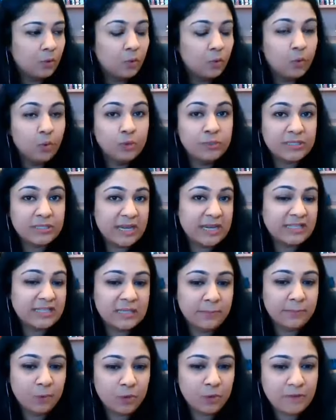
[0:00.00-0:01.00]
whose
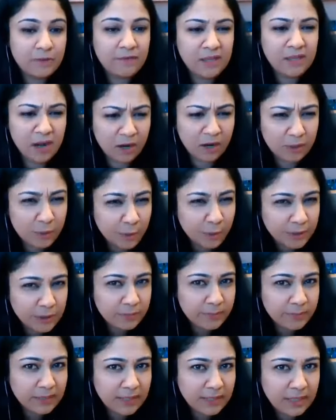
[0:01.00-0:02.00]
testimony we are going to
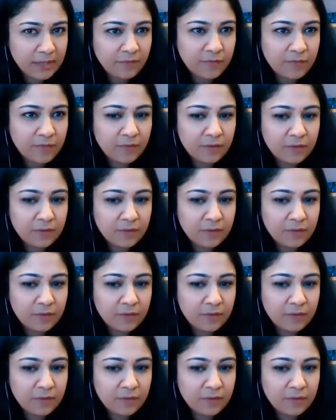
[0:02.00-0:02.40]
believe.